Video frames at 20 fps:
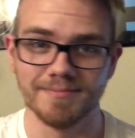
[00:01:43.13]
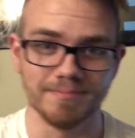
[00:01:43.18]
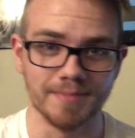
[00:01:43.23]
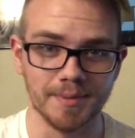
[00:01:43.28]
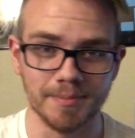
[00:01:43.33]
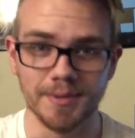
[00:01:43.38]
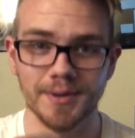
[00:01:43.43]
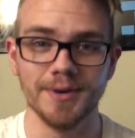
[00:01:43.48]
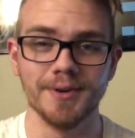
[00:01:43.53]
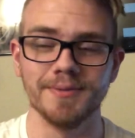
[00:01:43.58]

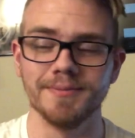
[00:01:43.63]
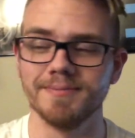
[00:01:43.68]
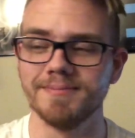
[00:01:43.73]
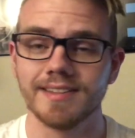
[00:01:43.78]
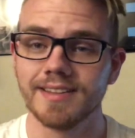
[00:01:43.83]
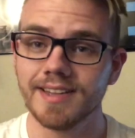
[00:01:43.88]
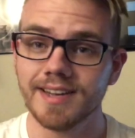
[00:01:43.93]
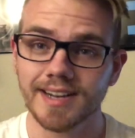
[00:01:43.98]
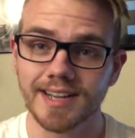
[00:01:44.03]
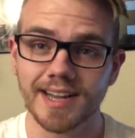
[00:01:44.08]

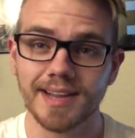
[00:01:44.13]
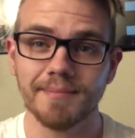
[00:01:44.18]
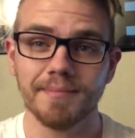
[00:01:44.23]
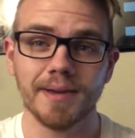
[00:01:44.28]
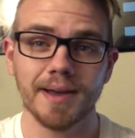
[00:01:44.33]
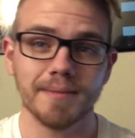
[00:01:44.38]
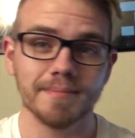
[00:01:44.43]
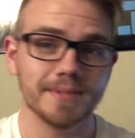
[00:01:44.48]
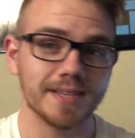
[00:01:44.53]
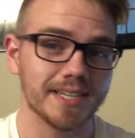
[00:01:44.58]
Ba-boom. Then I got
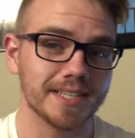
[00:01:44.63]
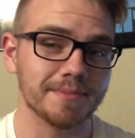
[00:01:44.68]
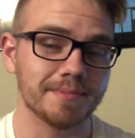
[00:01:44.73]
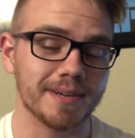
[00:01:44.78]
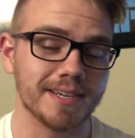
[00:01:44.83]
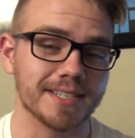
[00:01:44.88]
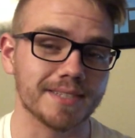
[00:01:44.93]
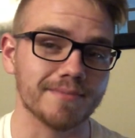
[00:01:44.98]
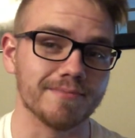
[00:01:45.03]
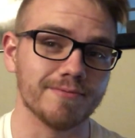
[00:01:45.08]
baptized
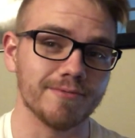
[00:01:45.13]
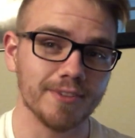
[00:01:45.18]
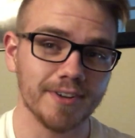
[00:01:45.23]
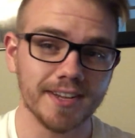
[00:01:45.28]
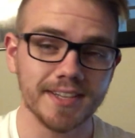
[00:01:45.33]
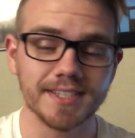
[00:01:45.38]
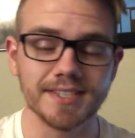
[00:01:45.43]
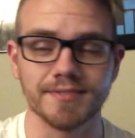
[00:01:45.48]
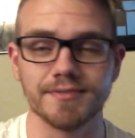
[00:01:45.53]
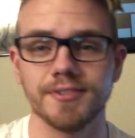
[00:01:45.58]
by some
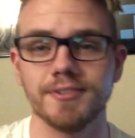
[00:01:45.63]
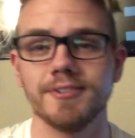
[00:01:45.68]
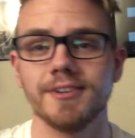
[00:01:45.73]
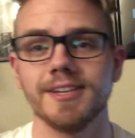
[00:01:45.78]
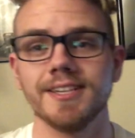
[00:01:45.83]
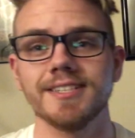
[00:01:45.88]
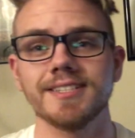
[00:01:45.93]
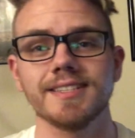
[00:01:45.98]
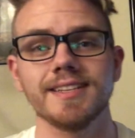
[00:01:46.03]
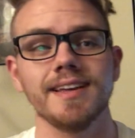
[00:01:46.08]
friends a few
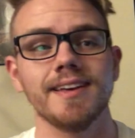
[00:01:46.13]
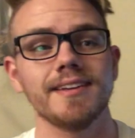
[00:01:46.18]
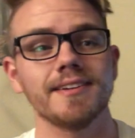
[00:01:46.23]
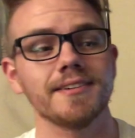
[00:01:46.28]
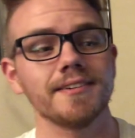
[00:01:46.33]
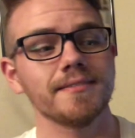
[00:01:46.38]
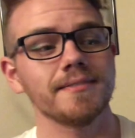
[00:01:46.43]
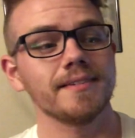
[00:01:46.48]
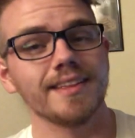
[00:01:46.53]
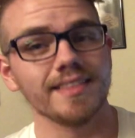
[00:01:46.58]
days
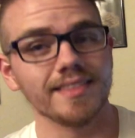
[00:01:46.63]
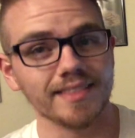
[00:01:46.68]
later.